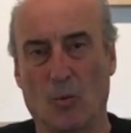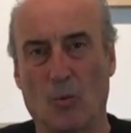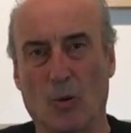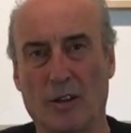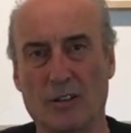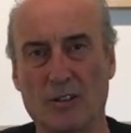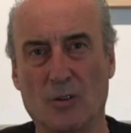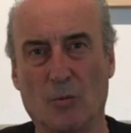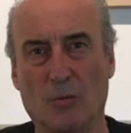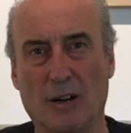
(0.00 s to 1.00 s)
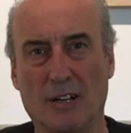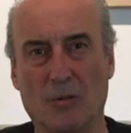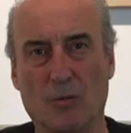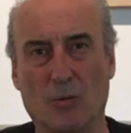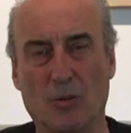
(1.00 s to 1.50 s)
Whether you're buying
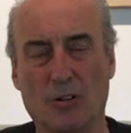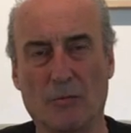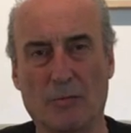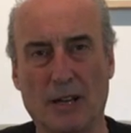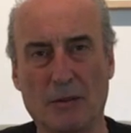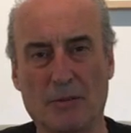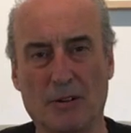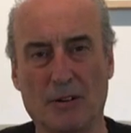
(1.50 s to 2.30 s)
a work on paper